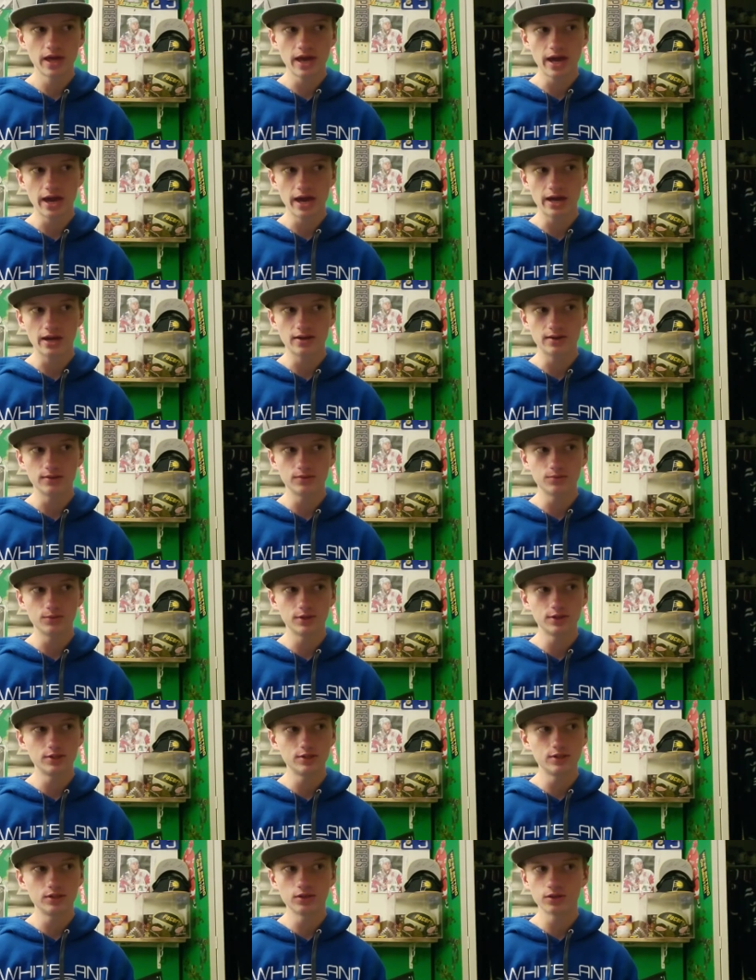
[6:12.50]
And
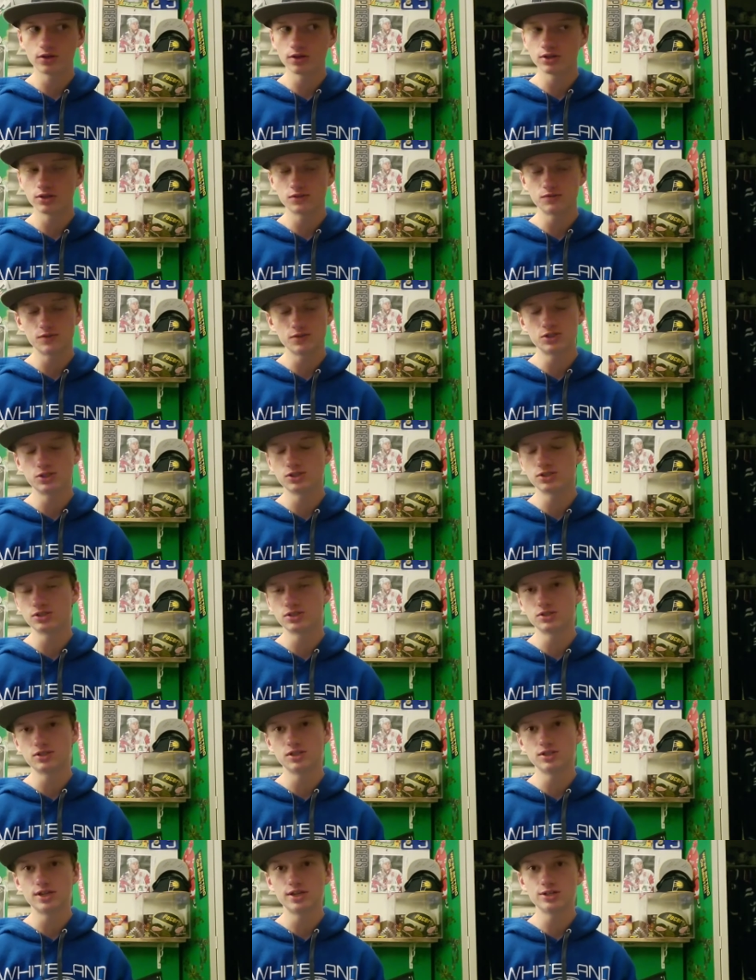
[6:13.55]
when you're as vicious and
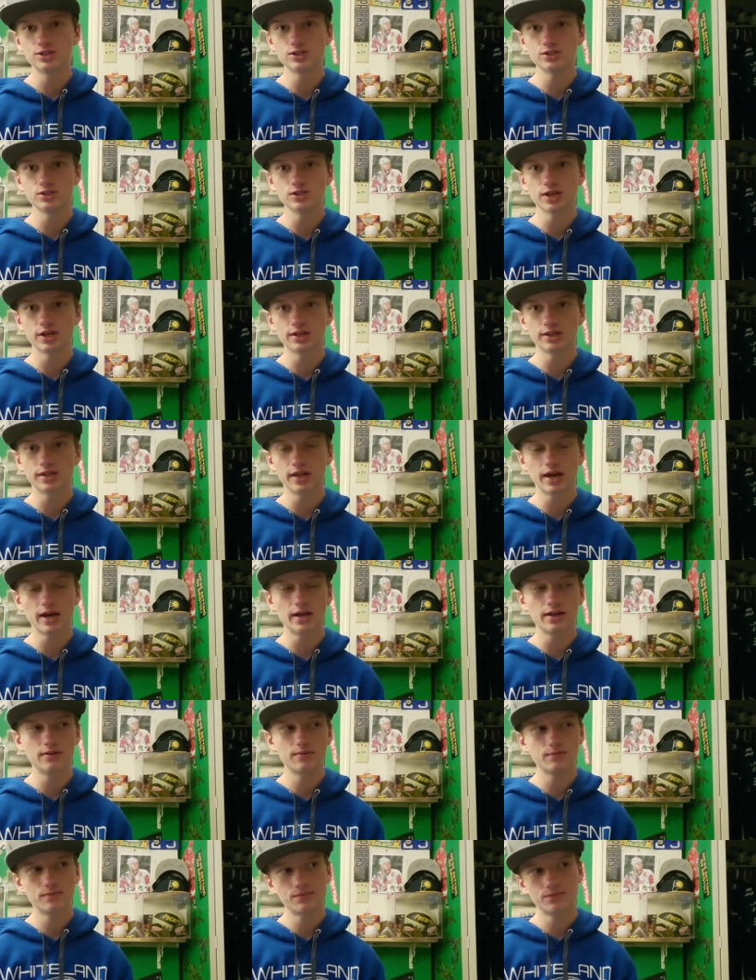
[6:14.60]
tenacious like that,